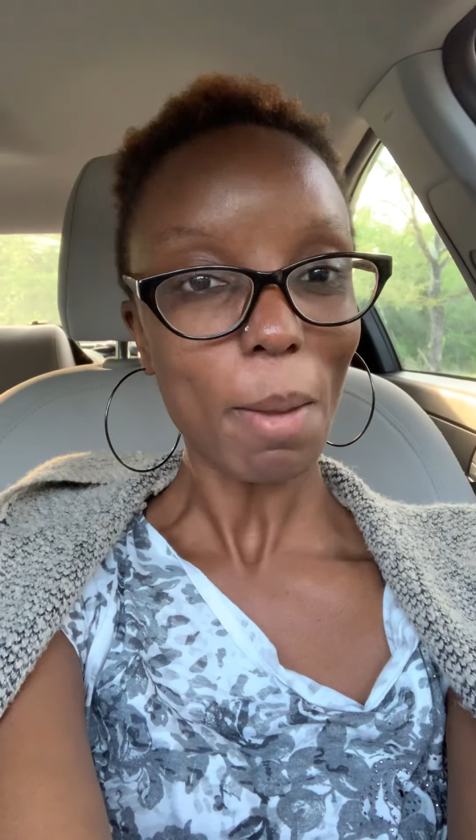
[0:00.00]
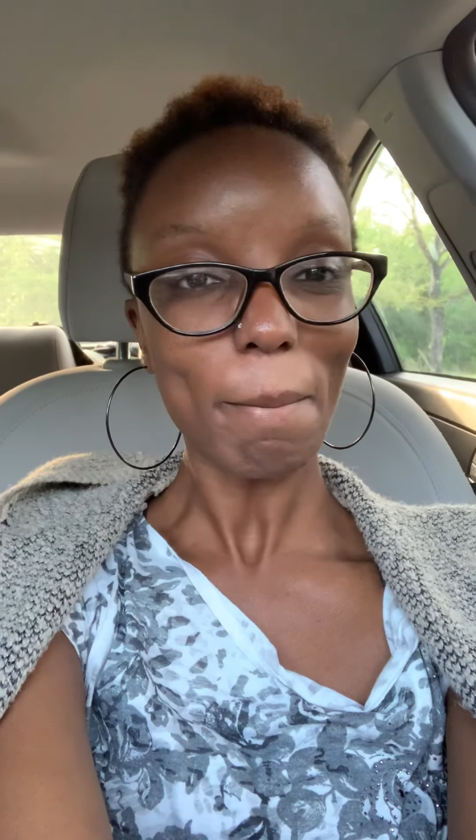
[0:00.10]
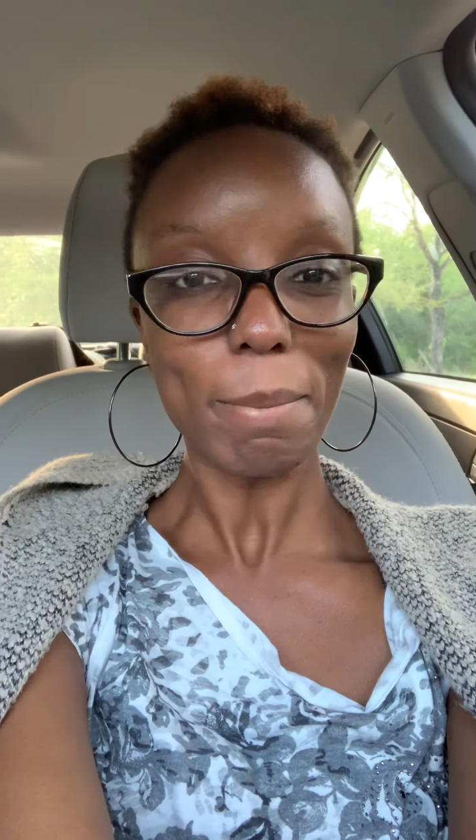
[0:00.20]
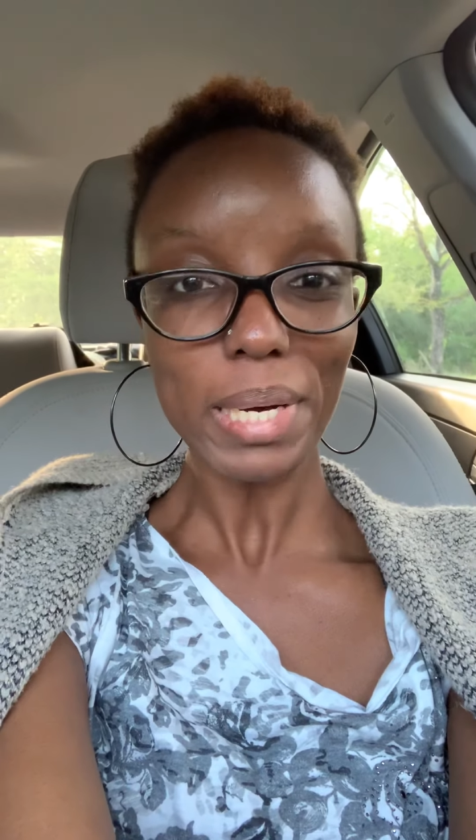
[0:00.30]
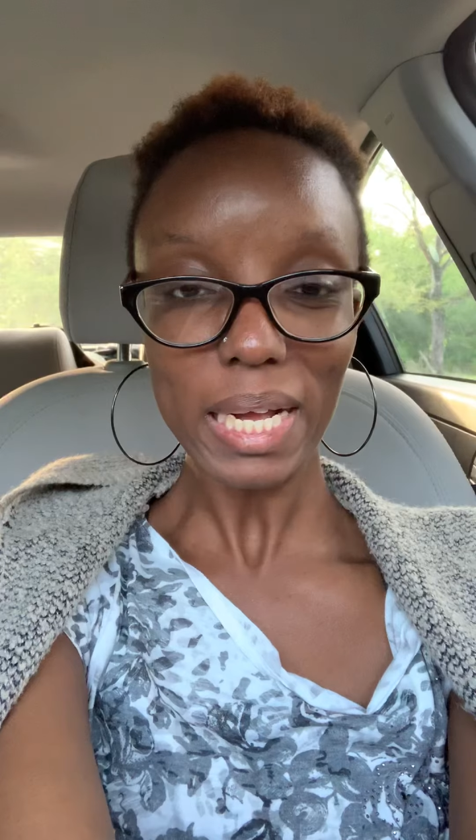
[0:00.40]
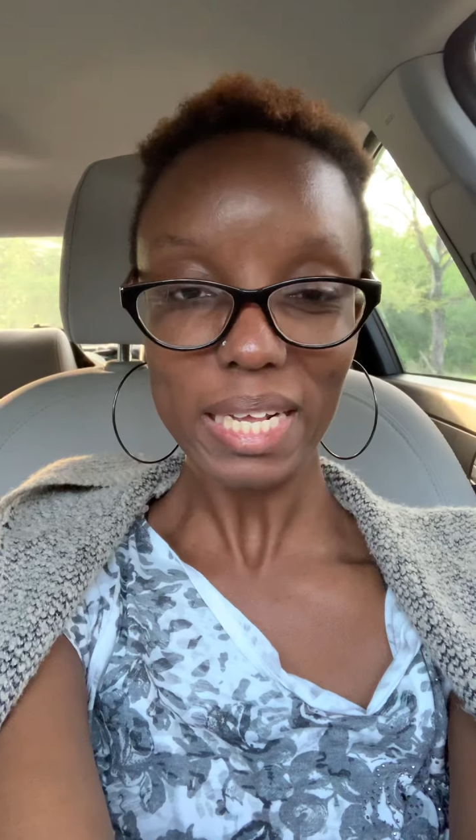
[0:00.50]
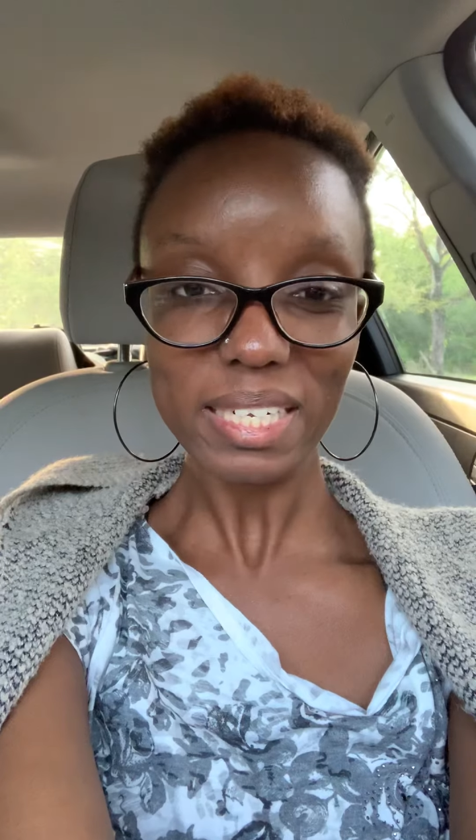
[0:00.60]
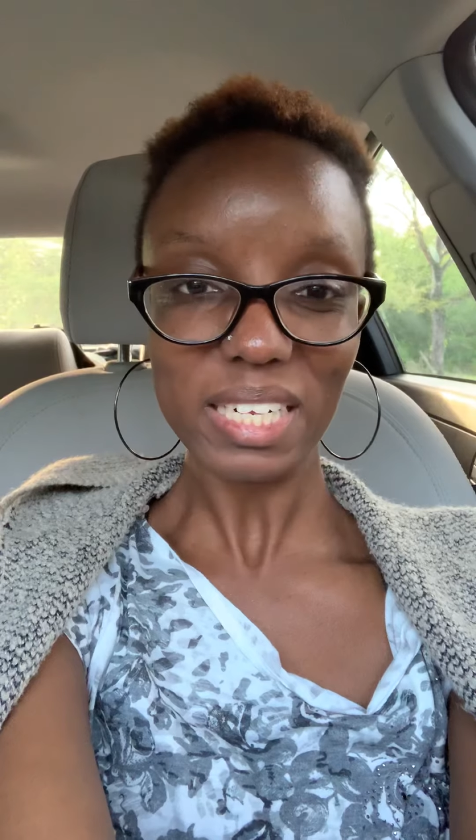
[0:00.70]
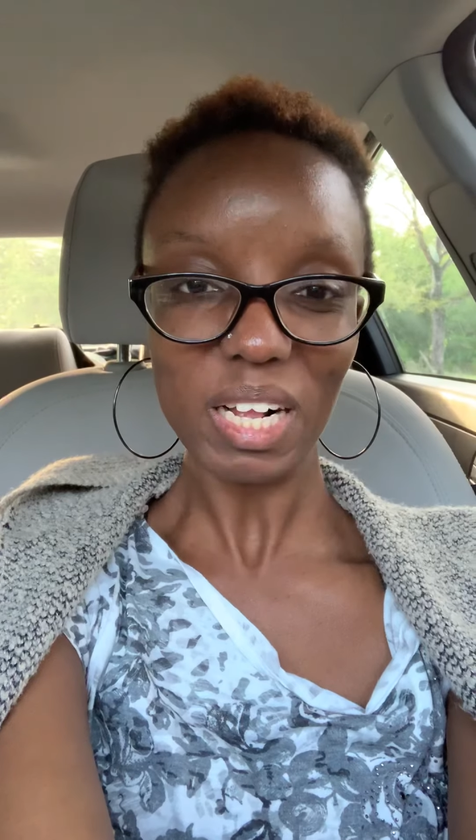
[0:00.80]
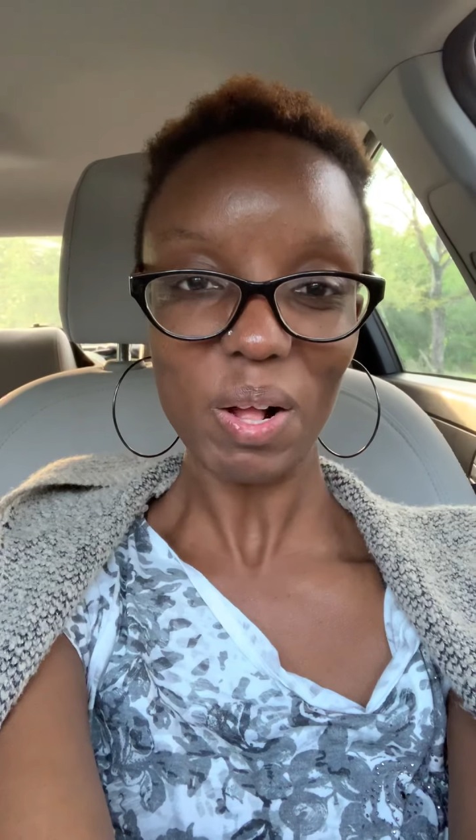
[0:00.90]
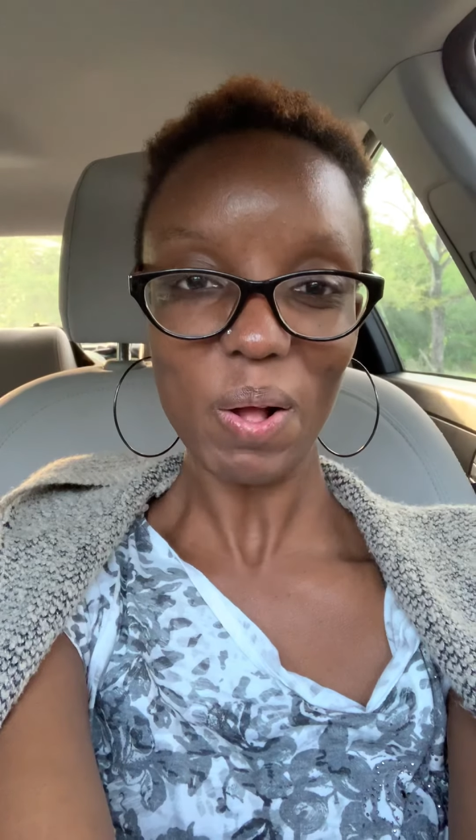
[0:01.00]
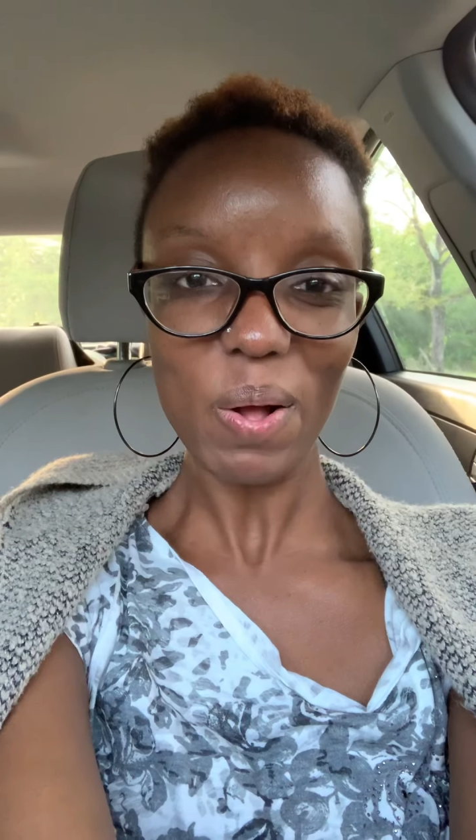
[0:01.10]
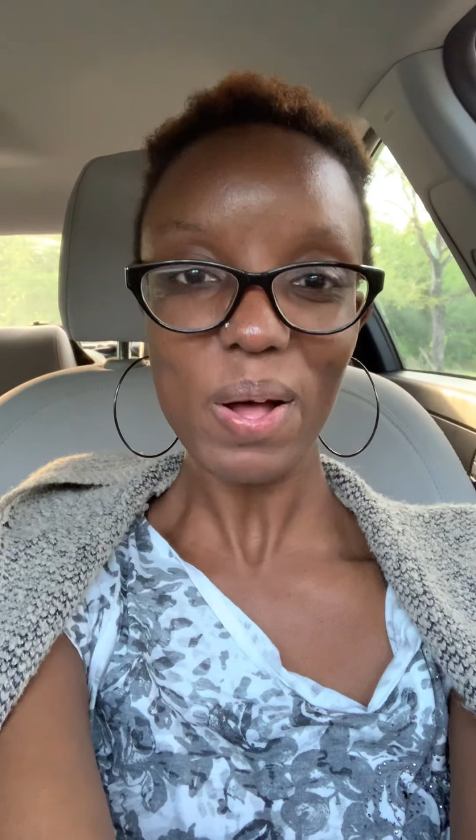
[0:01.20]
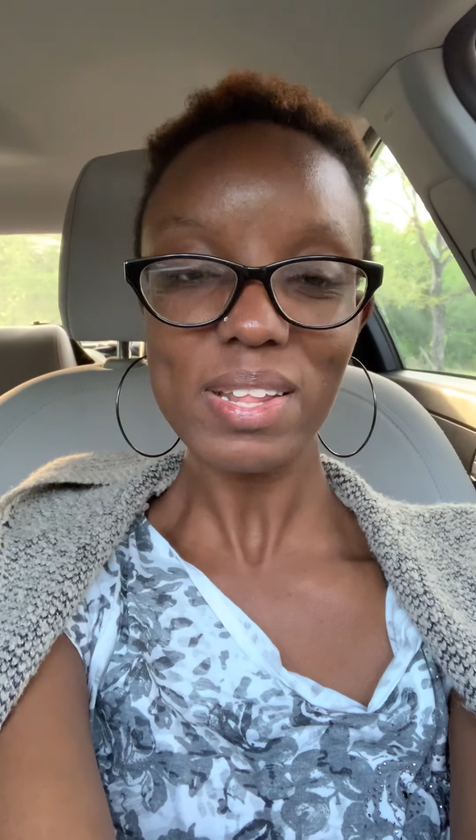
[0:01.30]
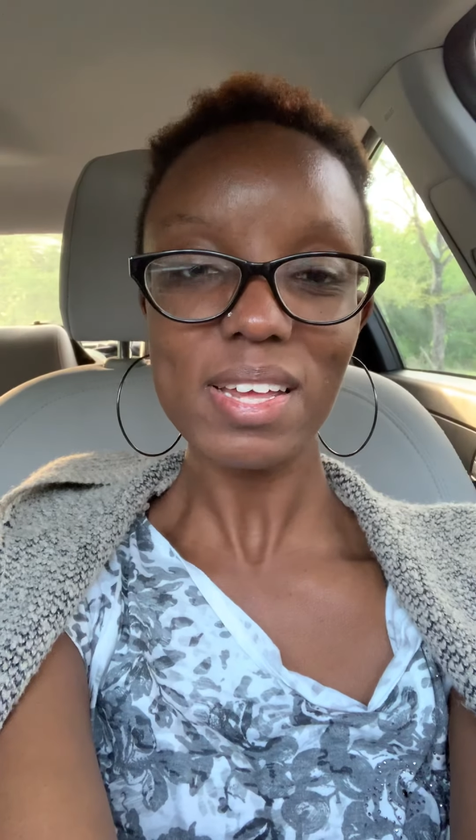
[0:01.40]
But
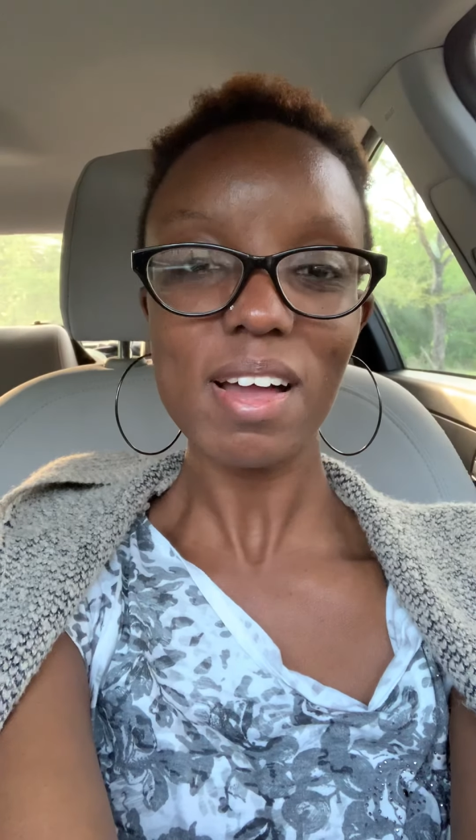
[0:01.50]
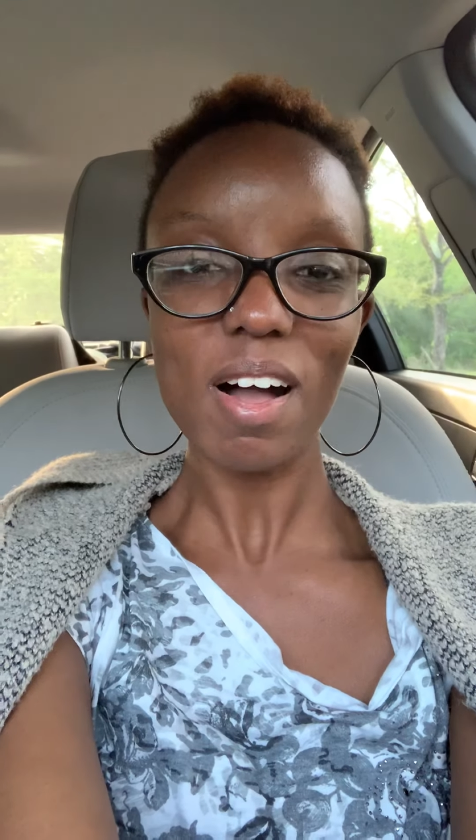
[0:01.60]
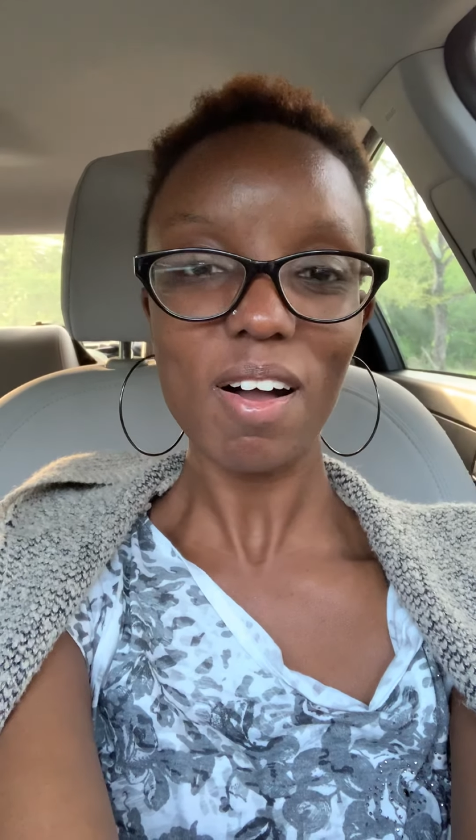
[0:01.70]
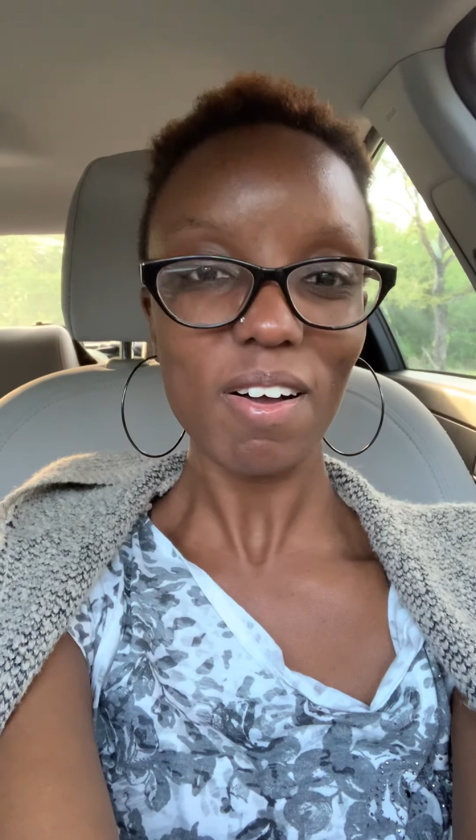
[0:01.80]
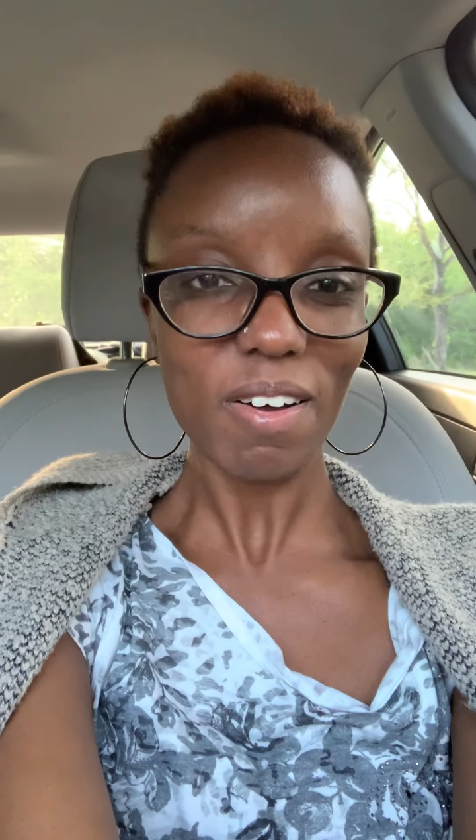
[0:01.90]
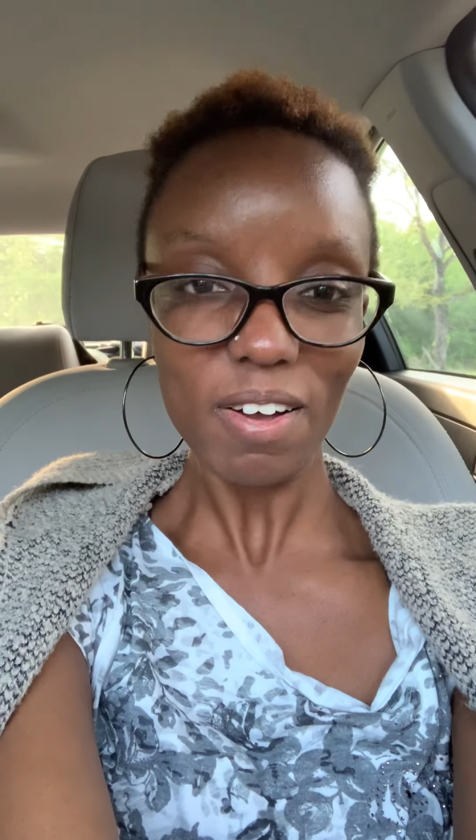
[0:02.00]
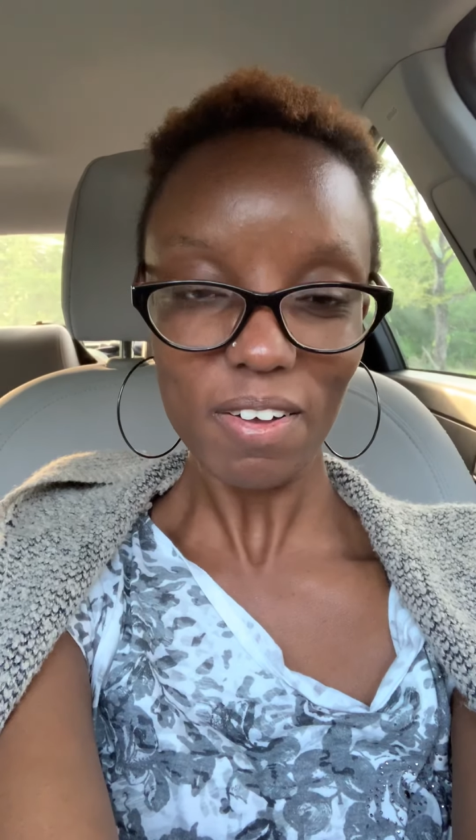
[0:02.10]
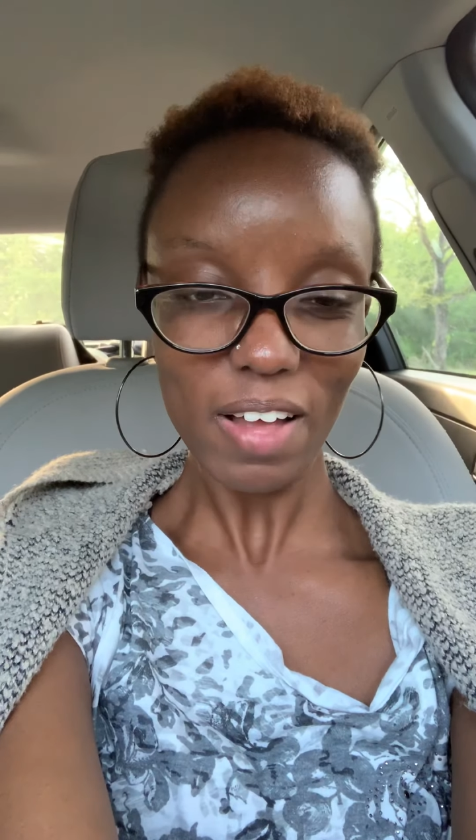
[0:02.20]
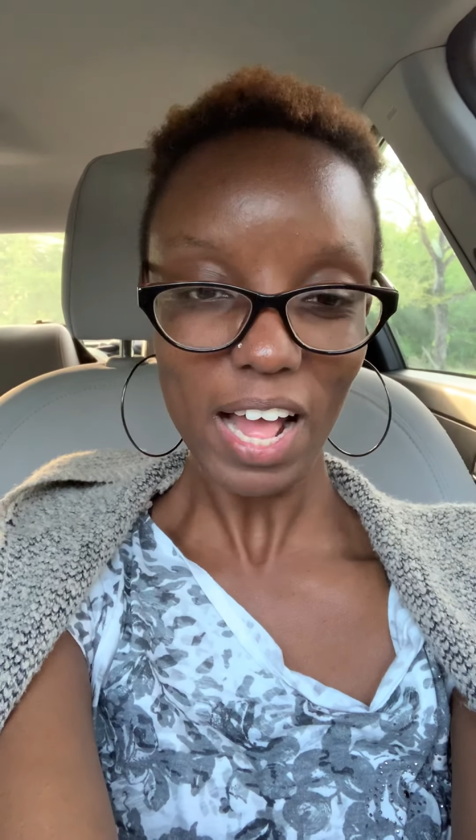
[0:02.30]
all in all,